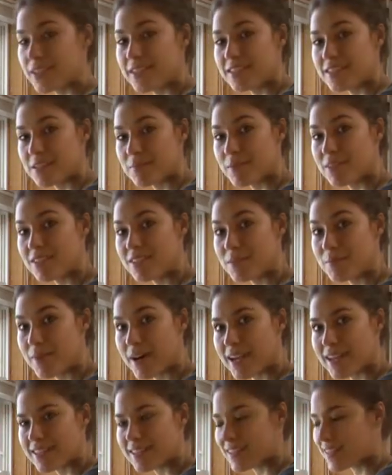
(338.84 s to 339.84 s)
in some of the
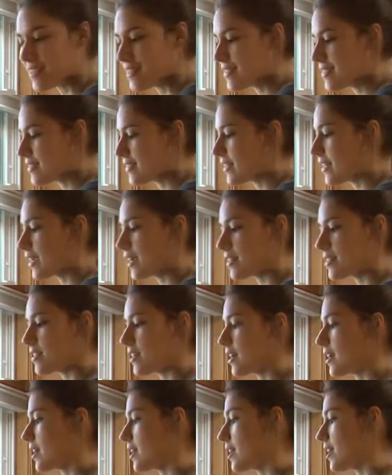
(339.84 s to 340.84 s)
spices. And like I
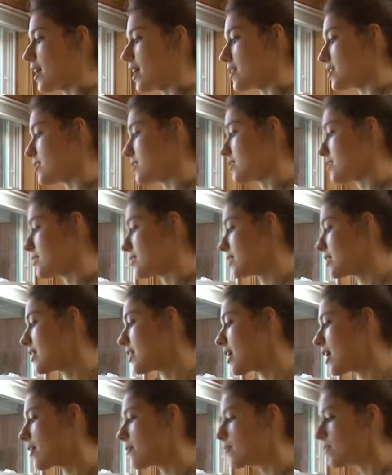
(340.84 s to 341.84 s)
said, I
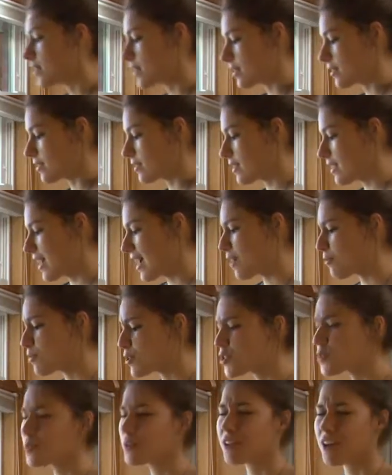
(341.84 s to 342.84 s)
feel like I
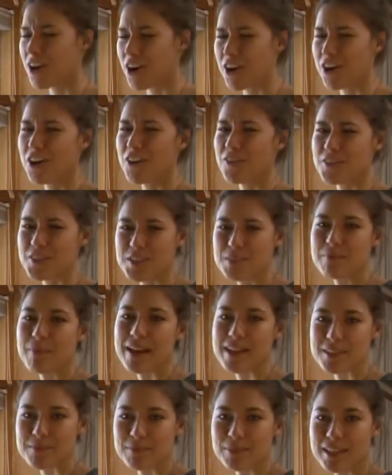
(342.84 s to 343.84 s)
worked really hard on the
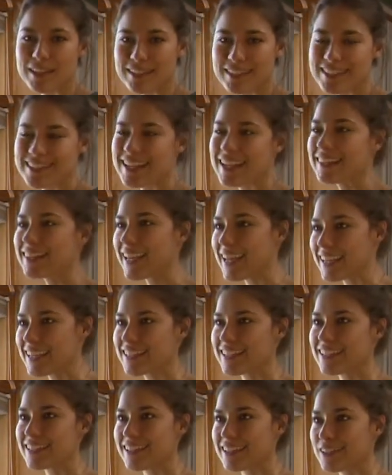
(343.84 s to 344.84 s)
spice blend because I like
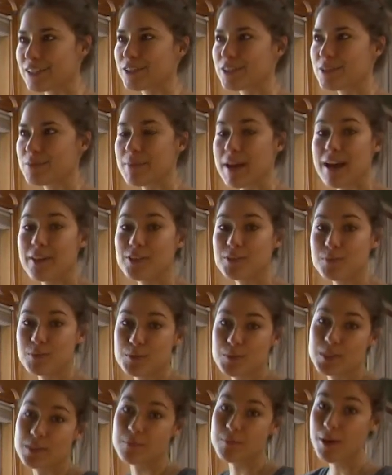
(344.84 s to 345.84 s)
a good balance
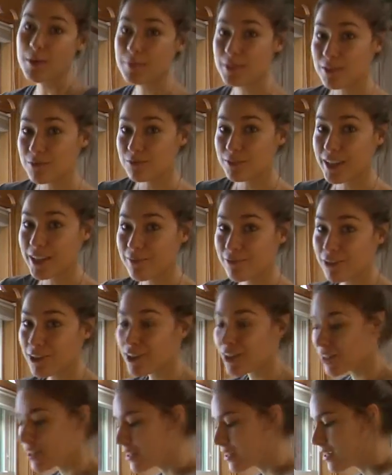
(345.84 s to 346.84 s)
between the pumpkin
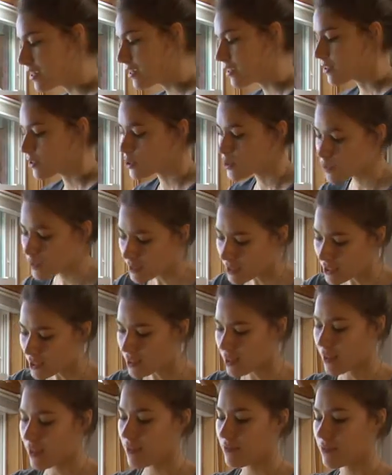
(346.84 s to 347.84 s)
flavor,
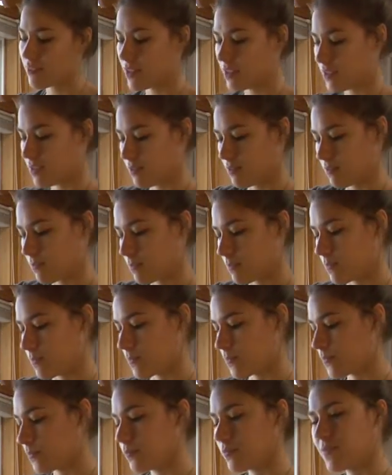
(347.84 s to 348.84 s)
sweet, and then
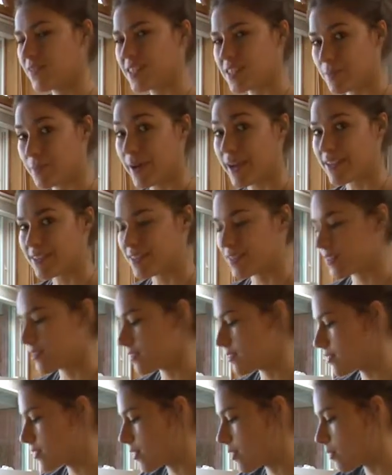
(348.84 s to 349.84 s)
the spices.
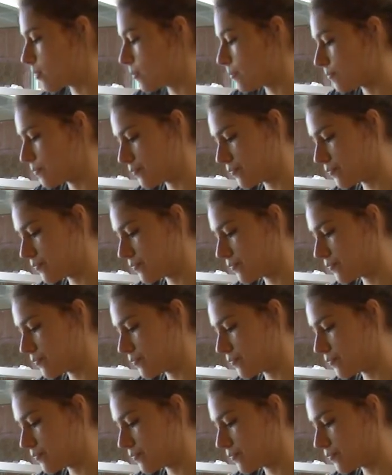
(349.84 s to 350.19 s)
So